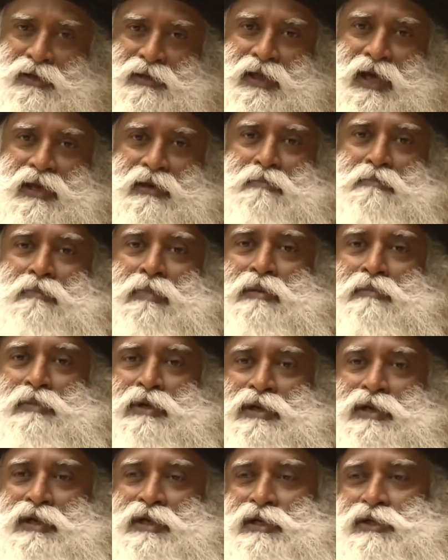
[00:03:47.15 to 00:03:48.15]
that
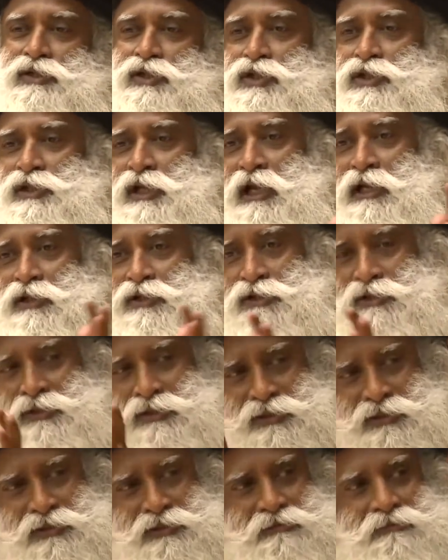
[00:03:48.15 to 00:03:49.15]
memory is
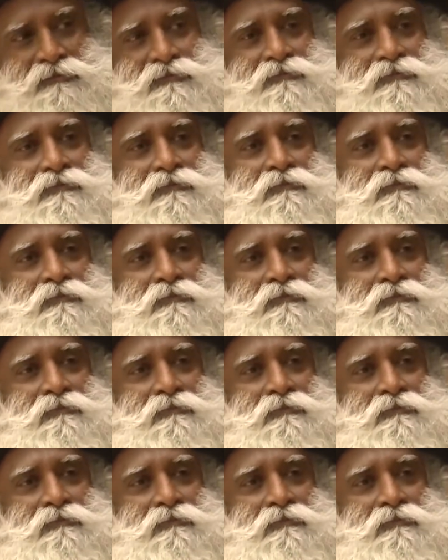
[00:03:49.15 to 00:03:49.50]
intelligence.